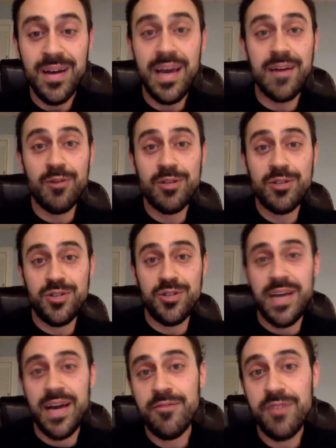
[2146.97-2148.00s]
Hey, Richard, do
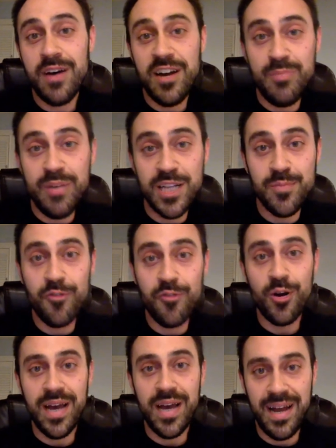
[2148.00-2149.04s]
you have 5 minutes
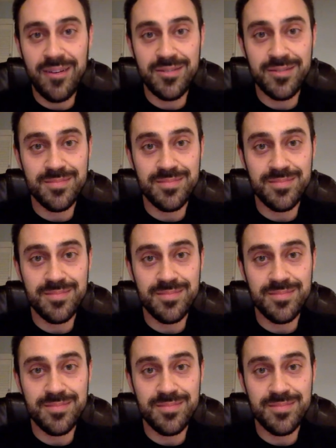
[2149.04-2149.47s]
before you head out?